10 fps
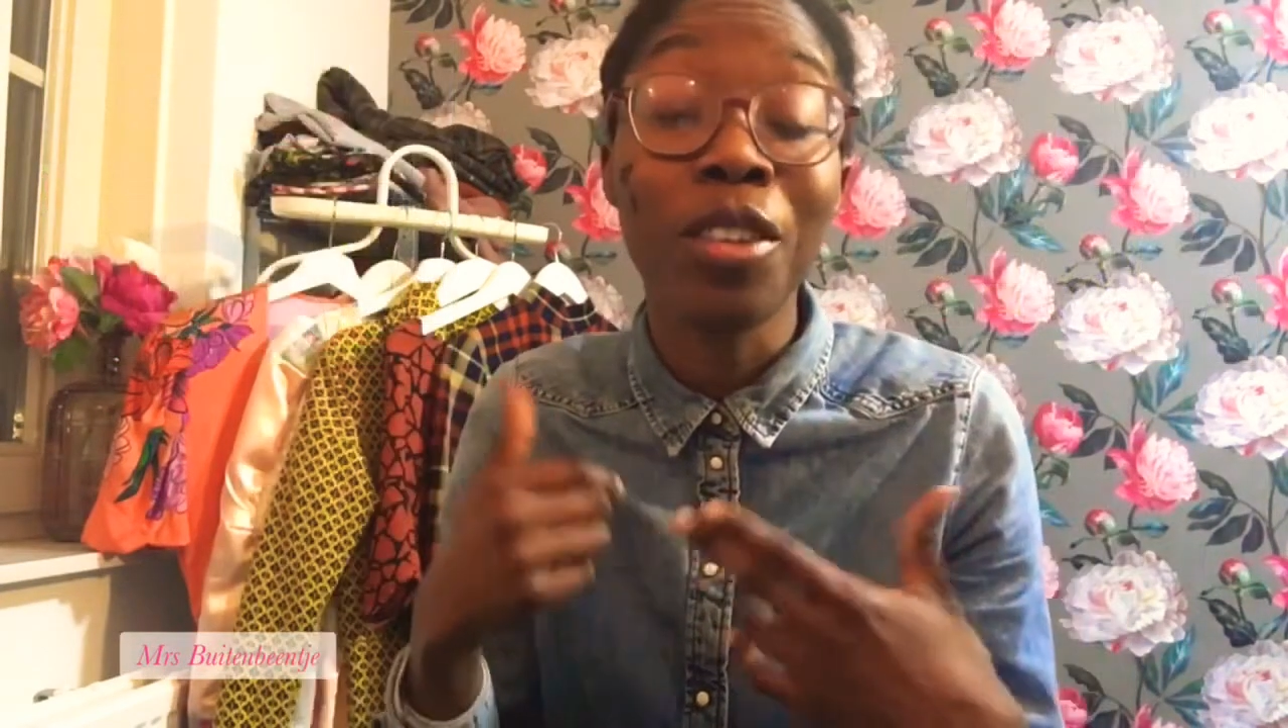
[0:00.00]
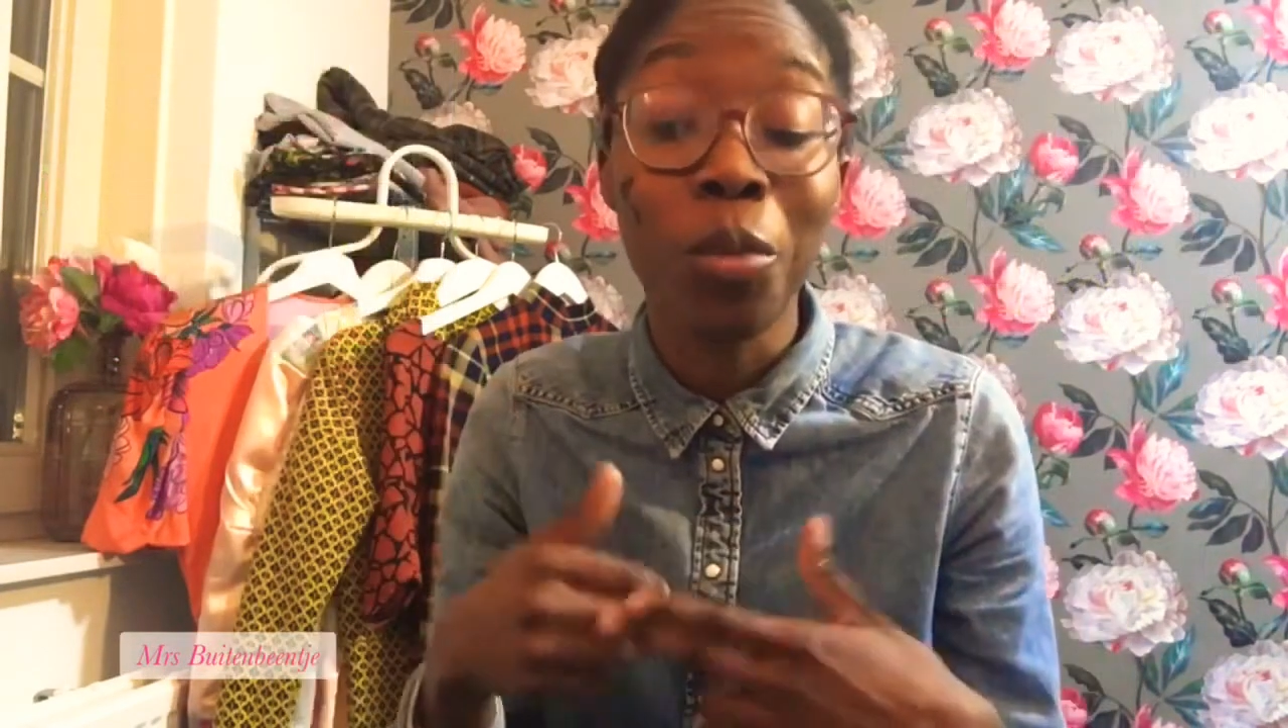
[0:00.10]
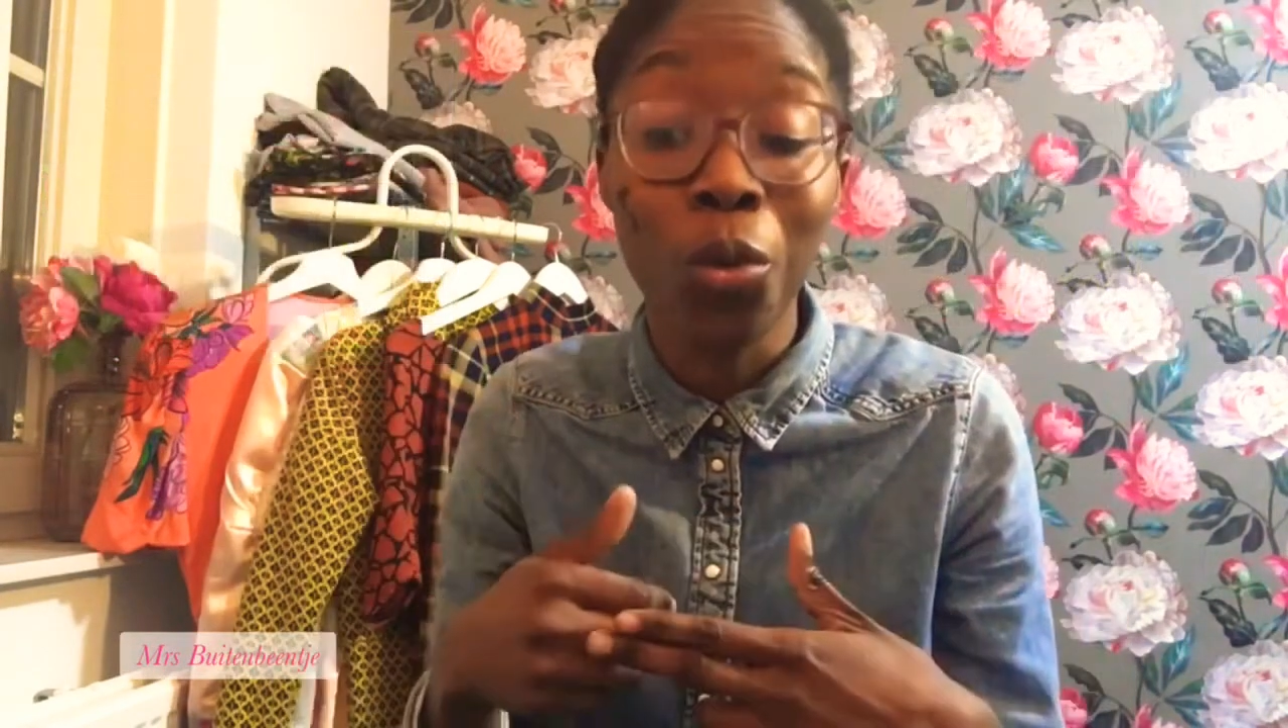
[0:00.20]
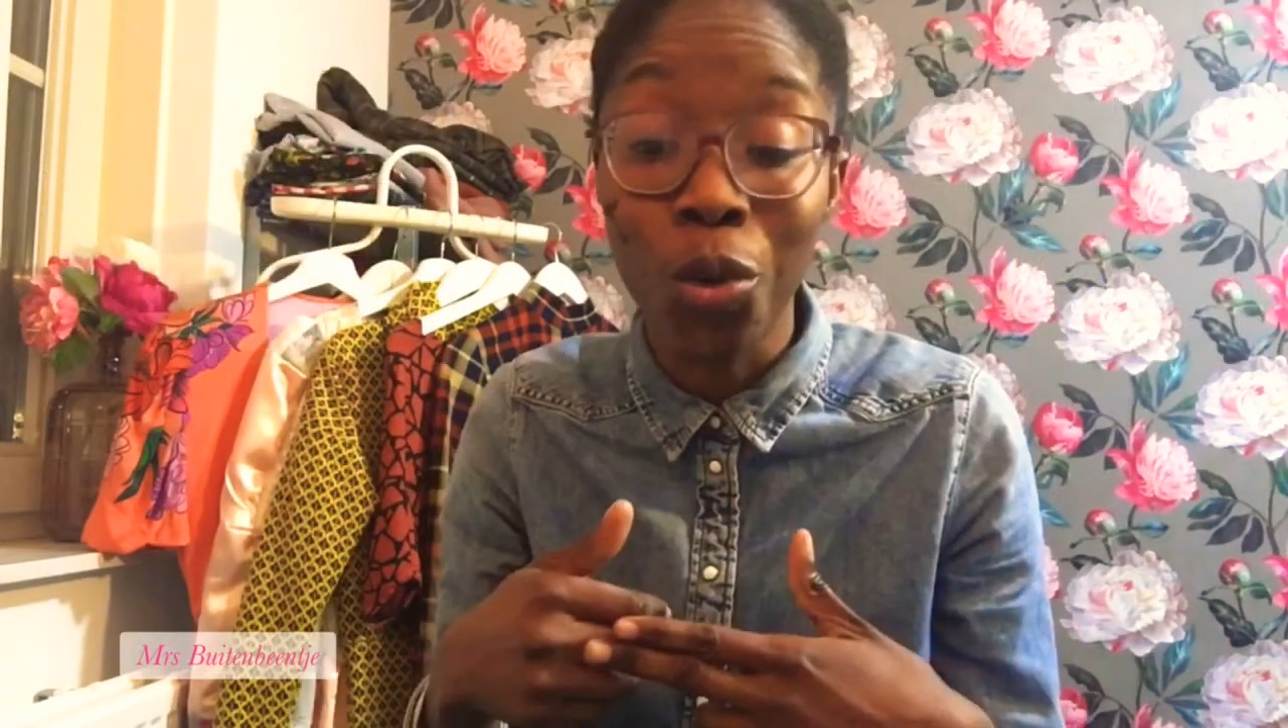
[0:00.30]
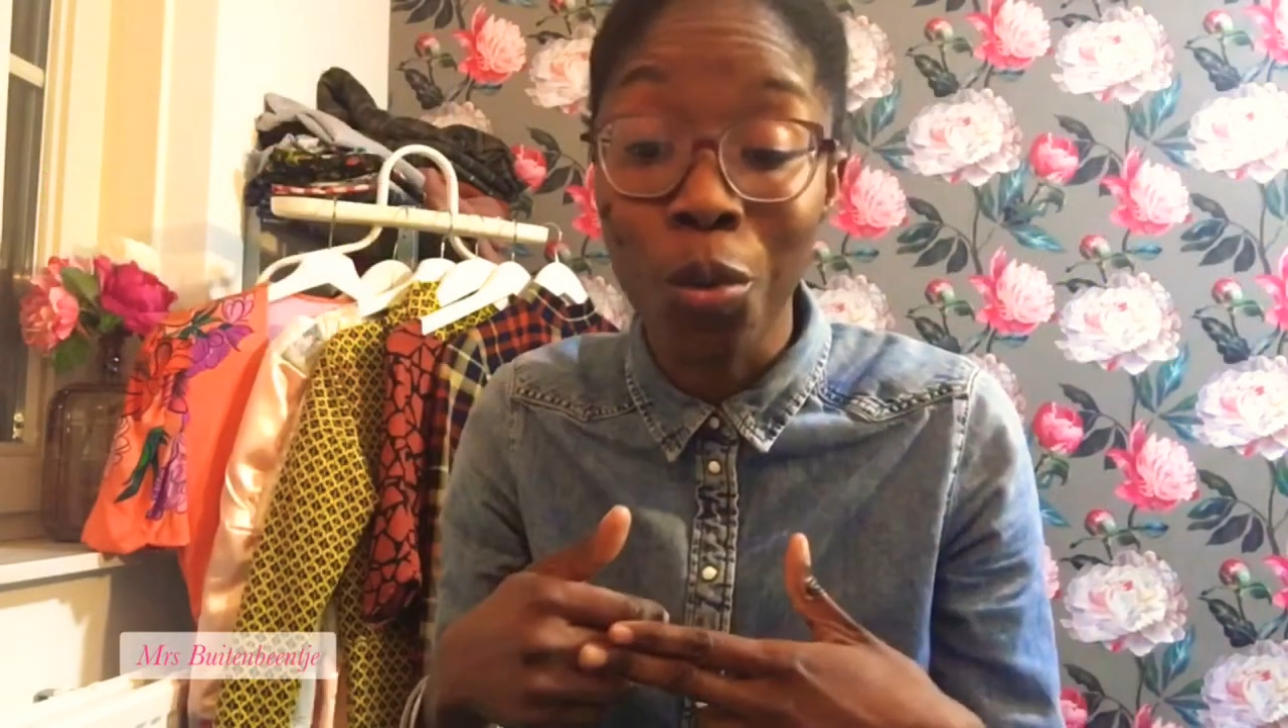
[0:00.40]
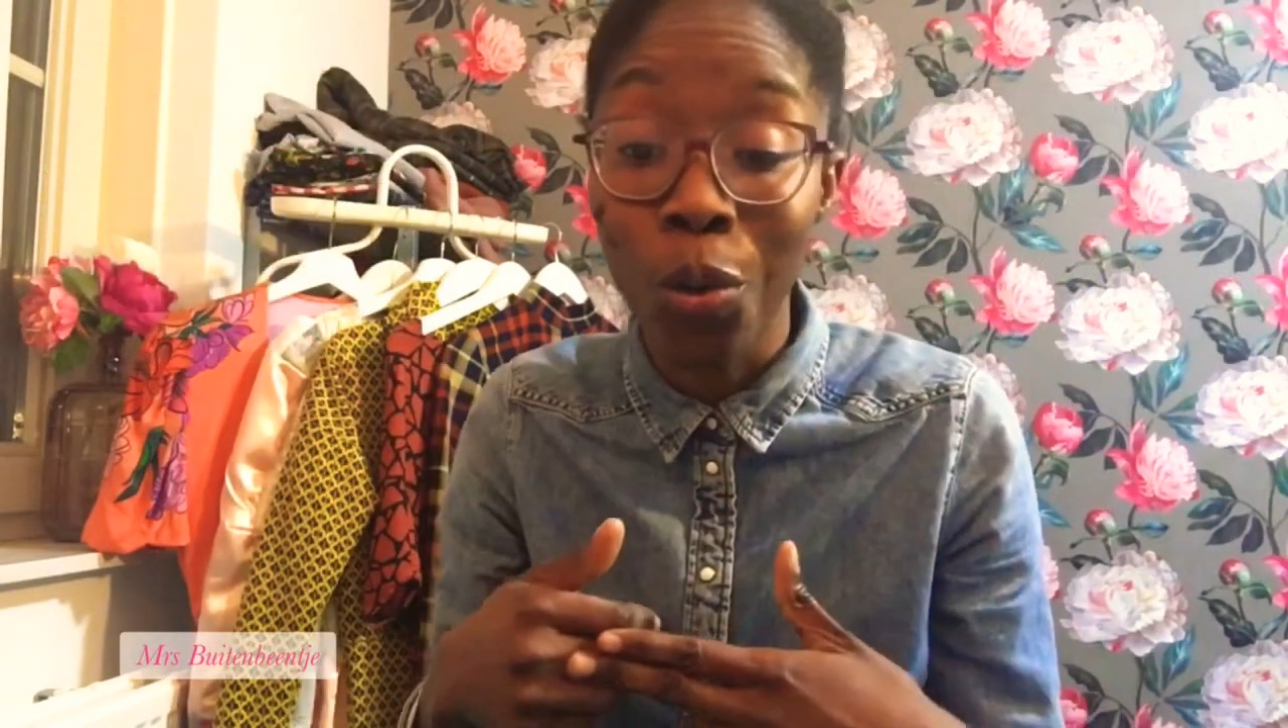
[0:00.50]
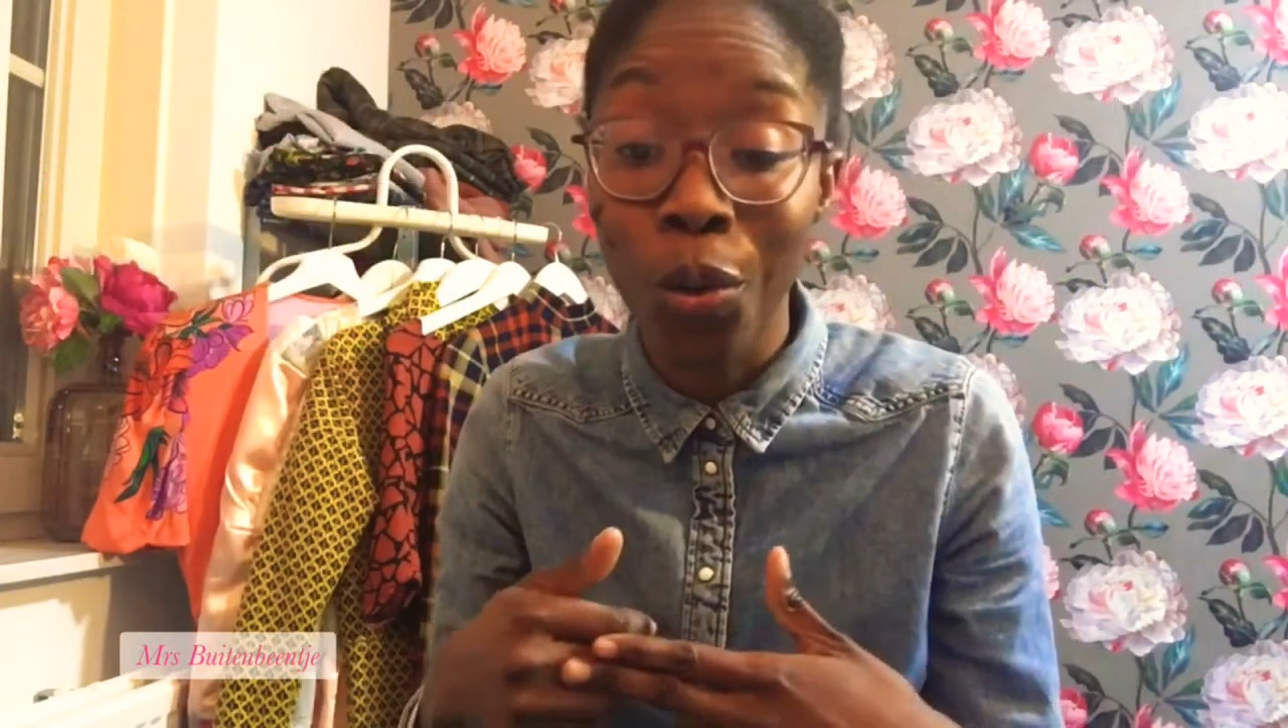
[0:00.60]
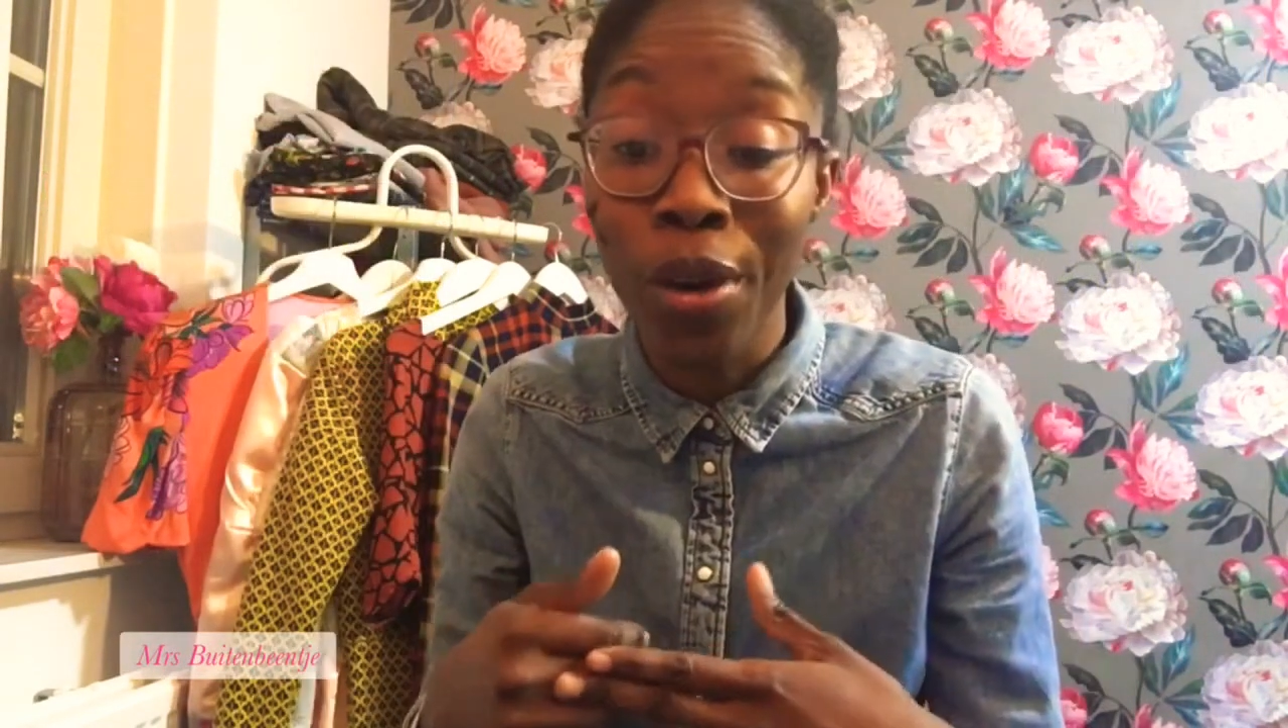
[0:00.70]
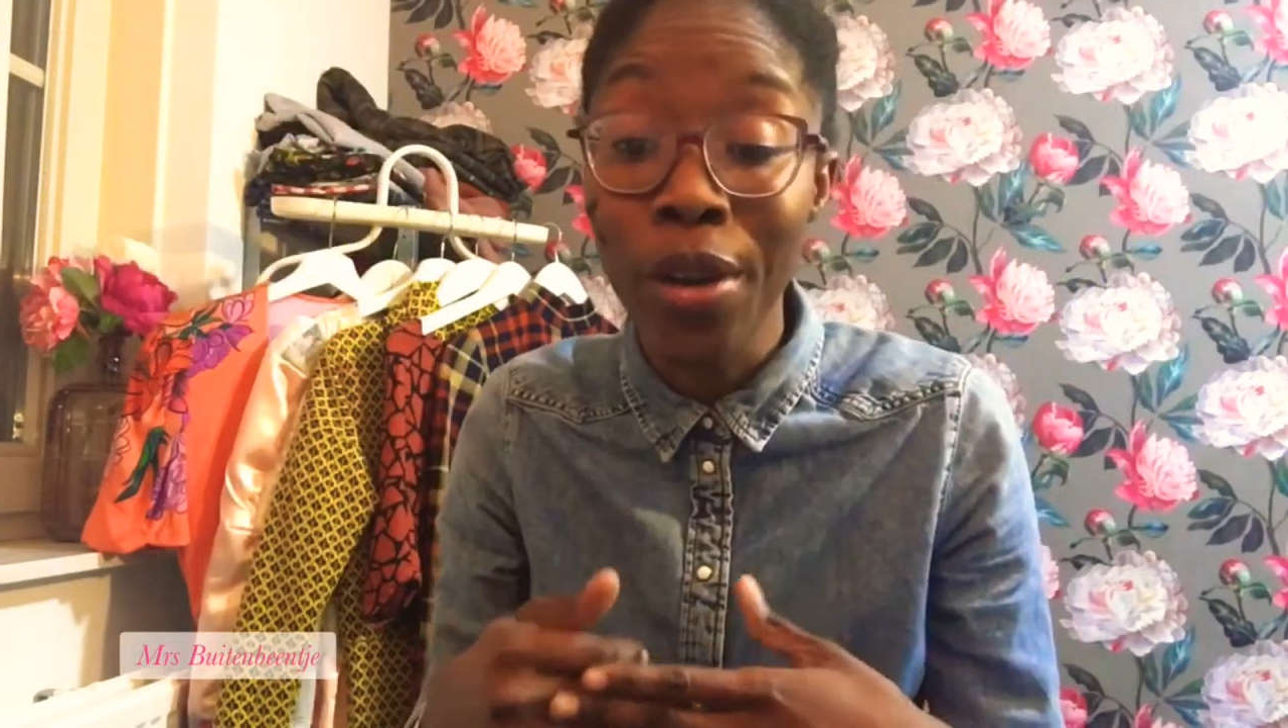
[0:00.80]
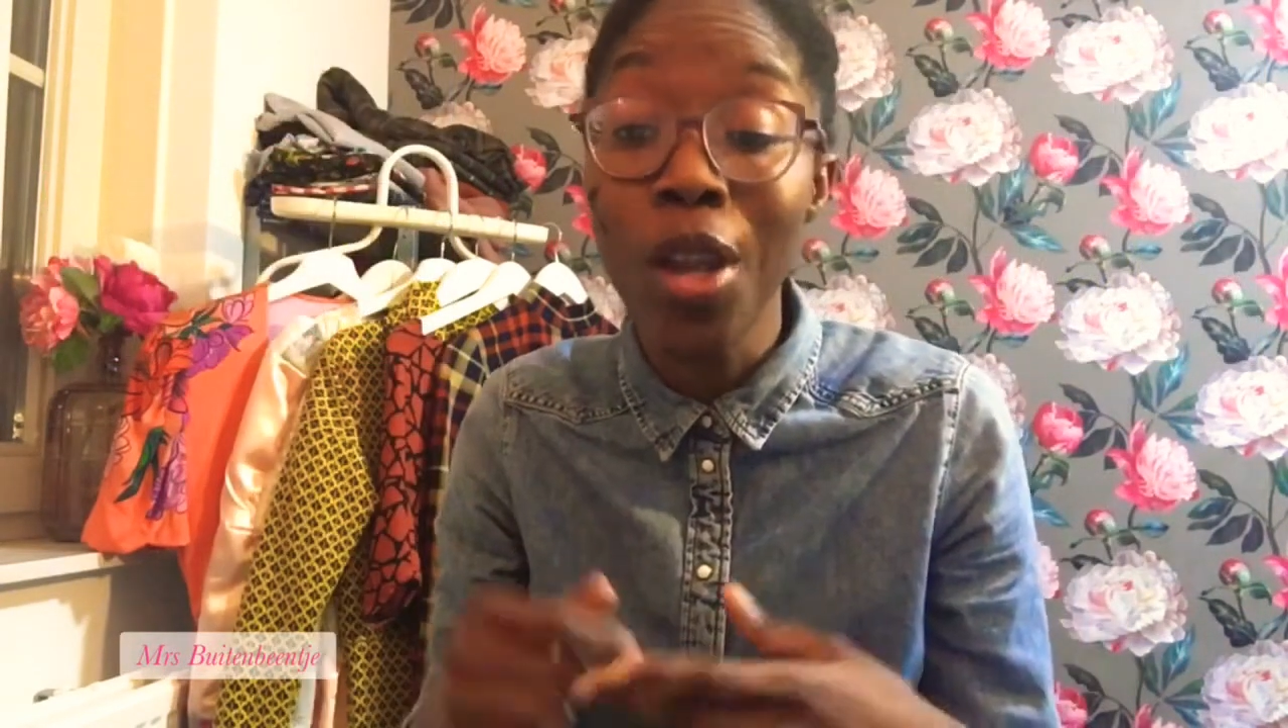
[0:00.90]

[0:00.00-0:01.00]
mood board